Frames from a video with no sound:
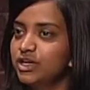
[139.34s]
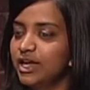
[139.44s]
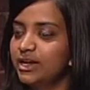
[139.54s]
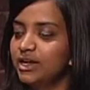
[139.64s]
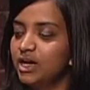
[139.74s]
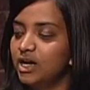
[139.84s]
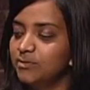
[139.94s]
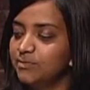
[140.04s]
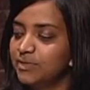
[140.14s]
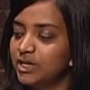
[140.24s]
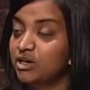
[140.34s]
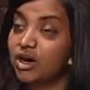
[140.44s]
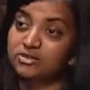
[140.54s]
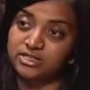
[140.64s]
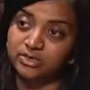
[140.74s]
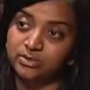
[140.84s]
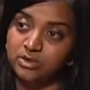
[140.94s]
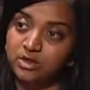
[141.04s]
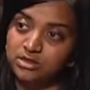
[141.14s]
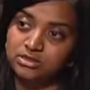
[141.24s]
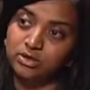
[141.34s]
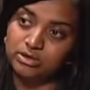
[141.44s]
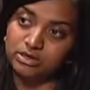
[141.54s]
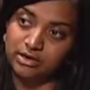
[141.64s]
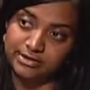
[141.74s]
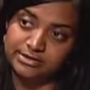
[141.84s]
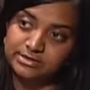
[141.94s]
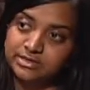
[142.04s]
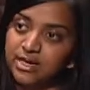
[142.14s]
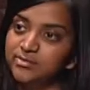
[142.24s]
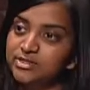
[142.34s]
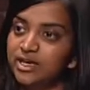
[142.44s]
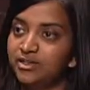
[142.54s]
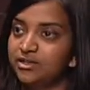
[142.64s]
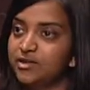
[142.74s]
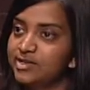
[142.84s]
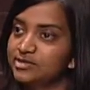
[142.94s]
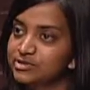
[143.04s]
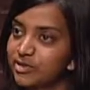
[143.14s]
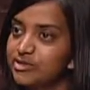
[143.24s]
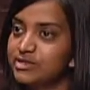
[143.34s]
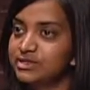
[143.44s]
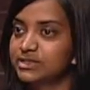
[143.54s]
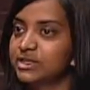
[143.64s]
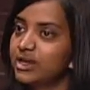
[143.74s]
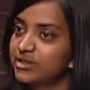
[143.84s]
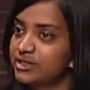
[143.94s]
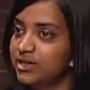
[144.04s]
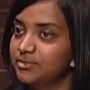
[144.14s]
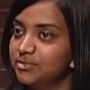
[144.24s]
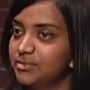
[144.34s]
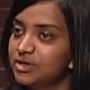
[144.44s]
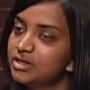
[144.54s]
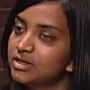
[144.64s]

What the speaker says: you get in contact with all these local artists to come together and start this art club? Well,